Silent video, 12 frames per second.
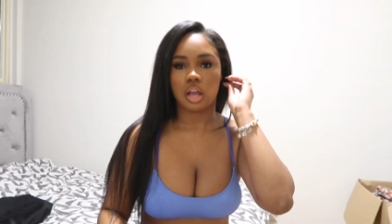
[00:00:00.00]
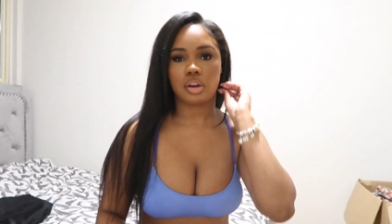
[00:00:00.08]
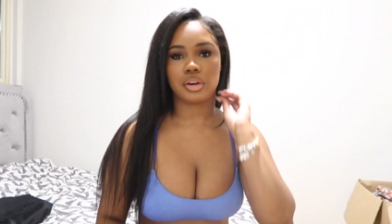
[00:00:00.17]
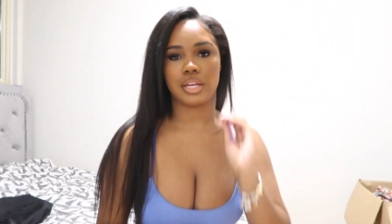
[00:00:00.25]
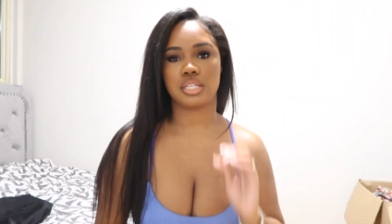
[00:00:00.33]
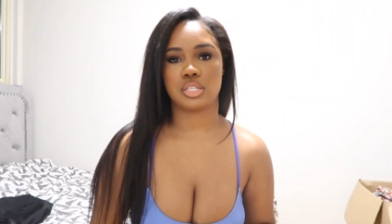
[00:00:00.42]

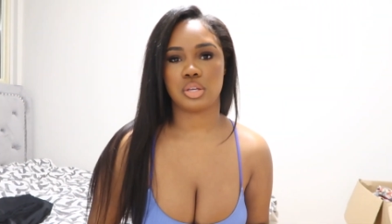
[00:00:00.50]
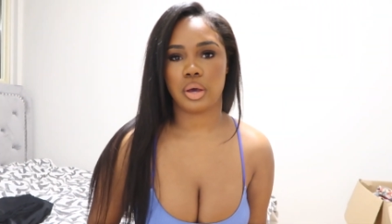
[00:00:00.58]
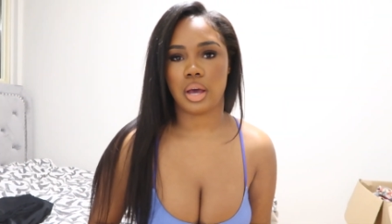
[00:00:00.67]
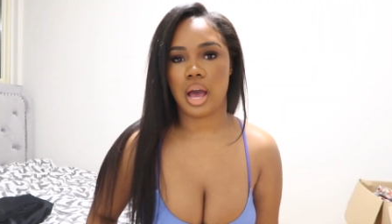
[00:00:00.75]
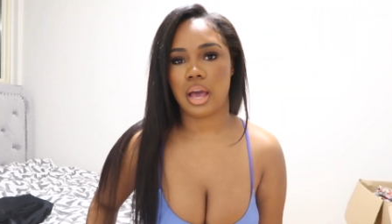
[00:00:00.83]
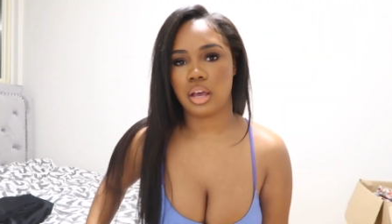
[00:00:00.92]
Alright, so
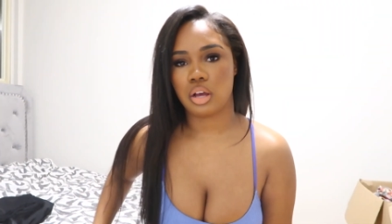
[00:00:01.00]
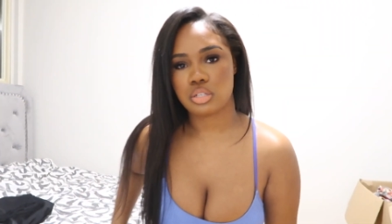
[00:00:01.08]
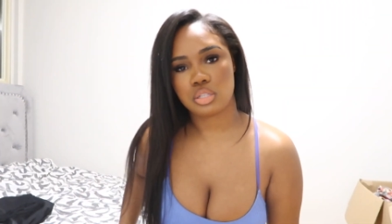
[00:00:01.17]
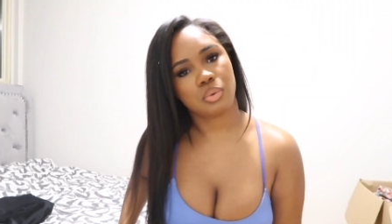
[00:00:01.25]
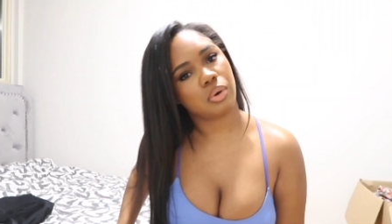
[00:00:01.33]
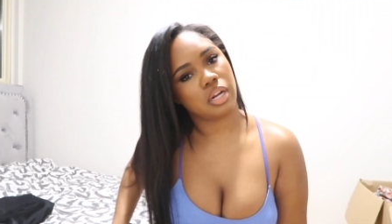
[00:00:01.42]
I
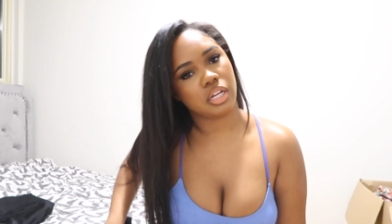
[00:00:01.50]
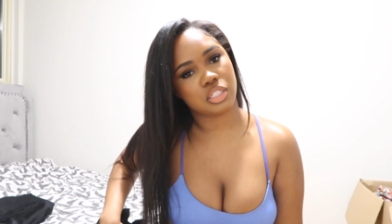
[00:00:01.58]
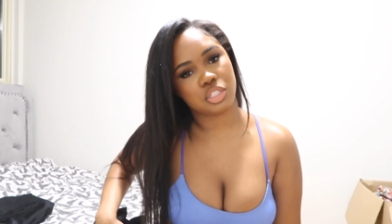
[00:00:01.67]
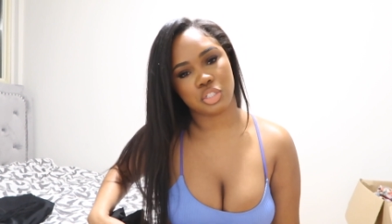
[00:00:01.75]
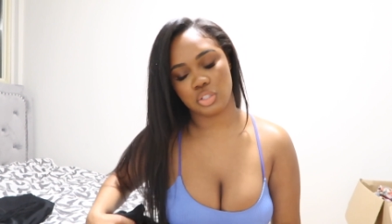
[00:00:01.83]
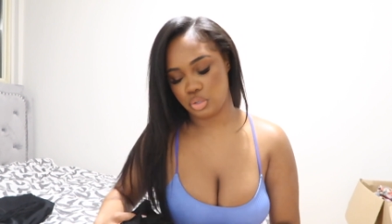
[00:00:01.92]
also
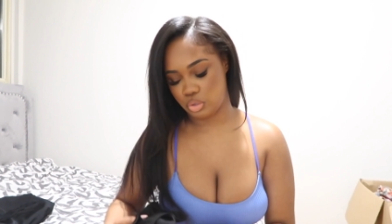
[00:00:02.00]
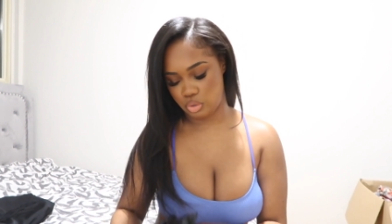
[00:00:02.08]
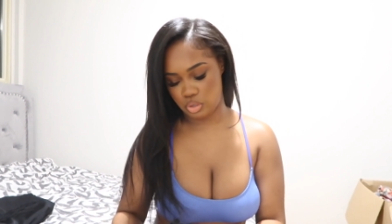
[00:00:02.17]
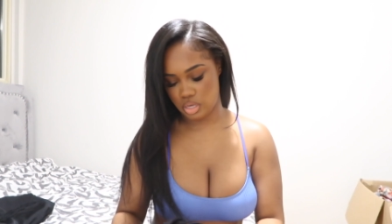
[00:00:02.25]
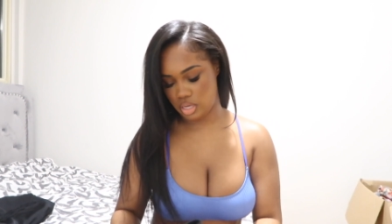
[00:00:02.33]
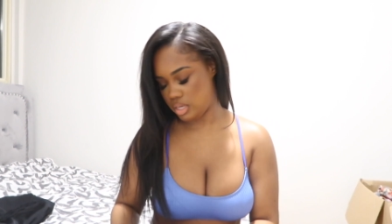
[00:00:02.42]
wanted
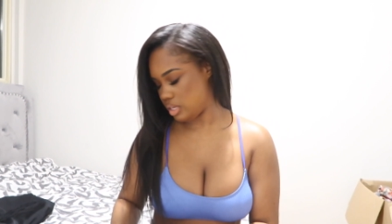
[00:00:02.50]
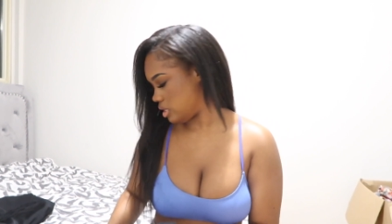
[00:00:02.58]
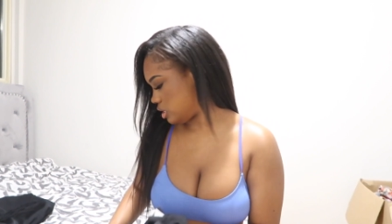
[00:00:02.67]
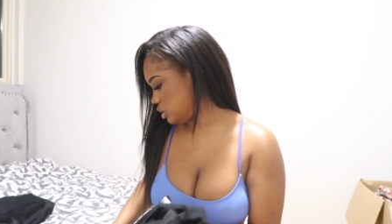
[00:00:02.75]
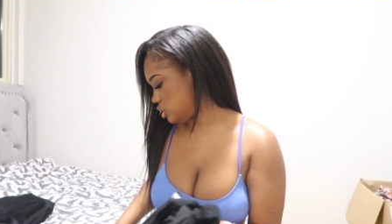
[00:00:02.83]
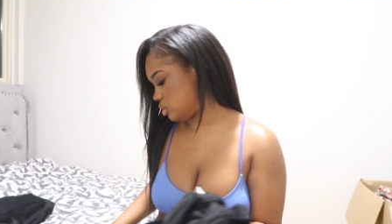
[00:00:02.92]
to
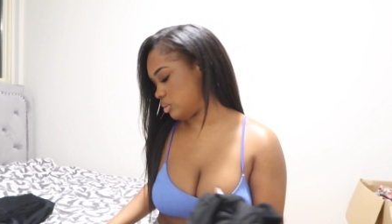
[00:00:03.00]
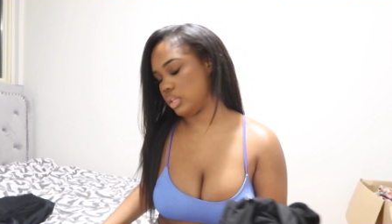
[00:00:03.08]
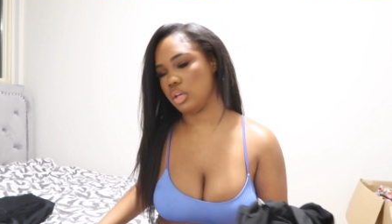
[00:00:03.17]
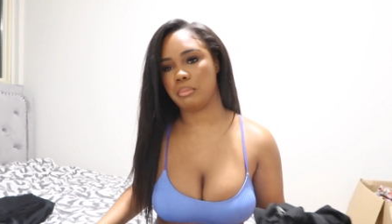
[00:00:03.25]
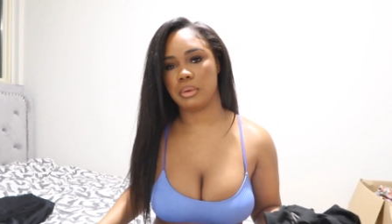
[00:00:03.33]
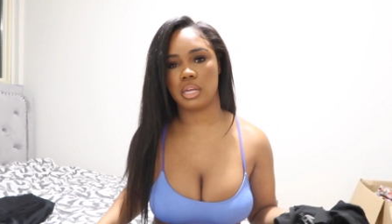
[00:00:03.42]
do a
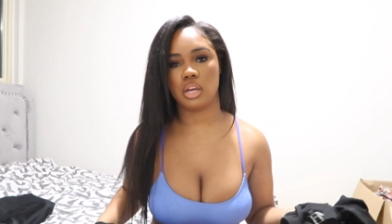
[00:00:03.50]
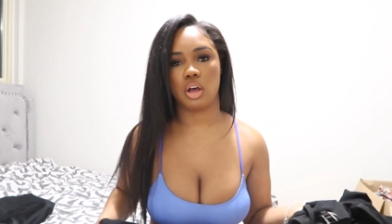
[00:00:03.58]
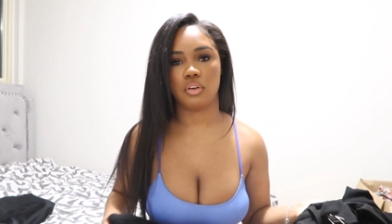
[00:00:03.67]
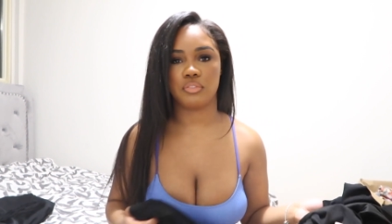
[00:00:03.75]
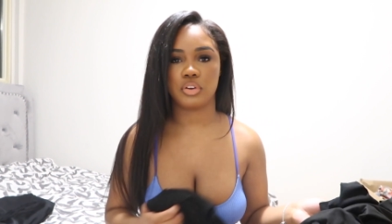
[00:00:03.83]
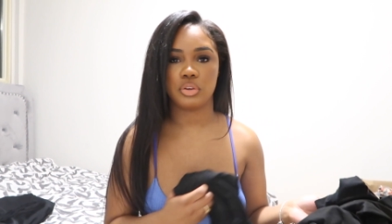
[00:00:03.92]
little mini
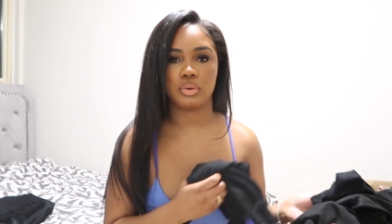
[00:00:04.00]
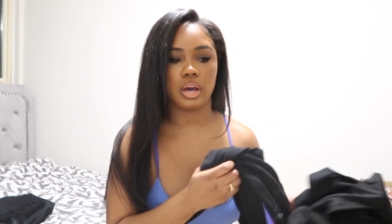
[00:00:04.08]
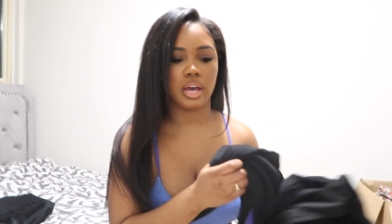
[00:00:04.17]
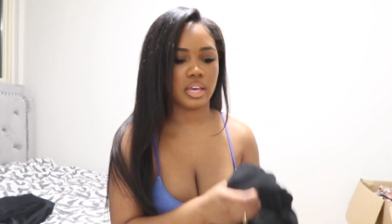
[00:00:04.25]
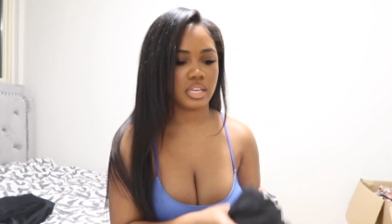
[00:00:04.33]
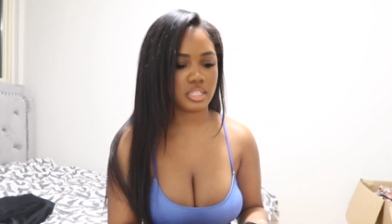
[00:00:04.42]
haul for you
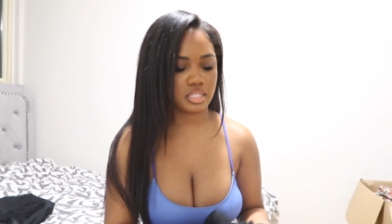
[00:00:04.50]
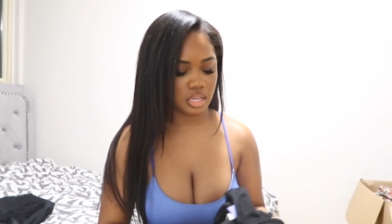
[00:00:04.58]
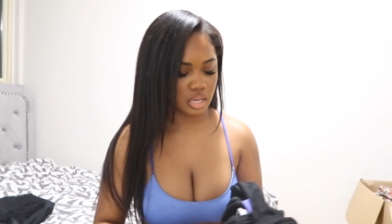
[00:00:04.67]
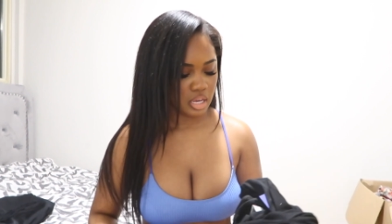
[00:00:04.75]
guys,